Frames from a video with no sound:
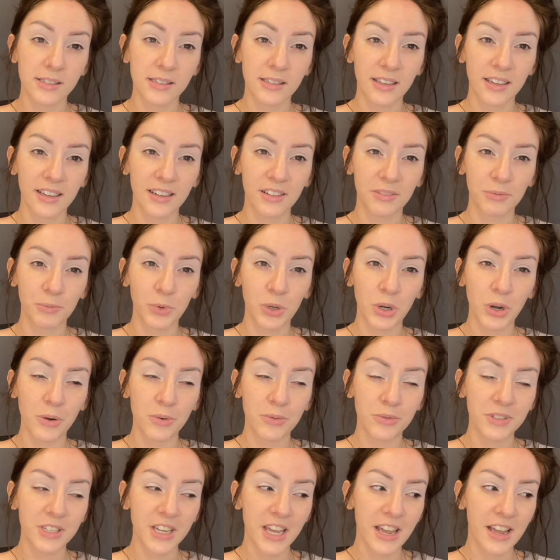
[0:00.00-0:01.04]
it
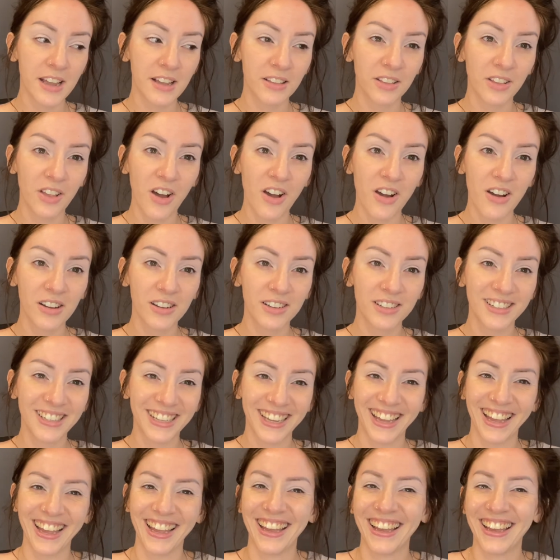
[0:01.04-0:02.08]
won't take long.
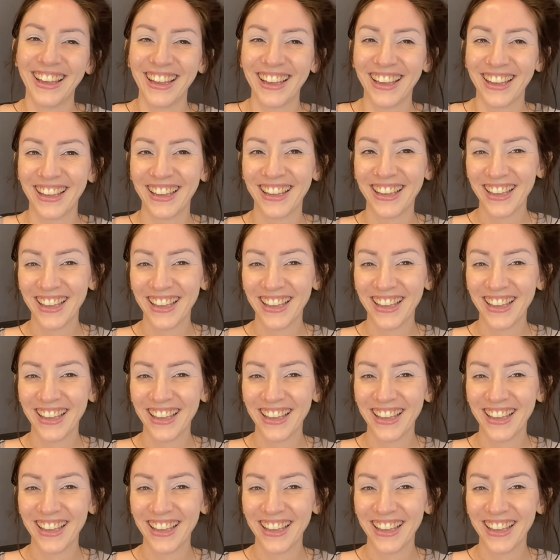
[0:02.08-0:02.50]
And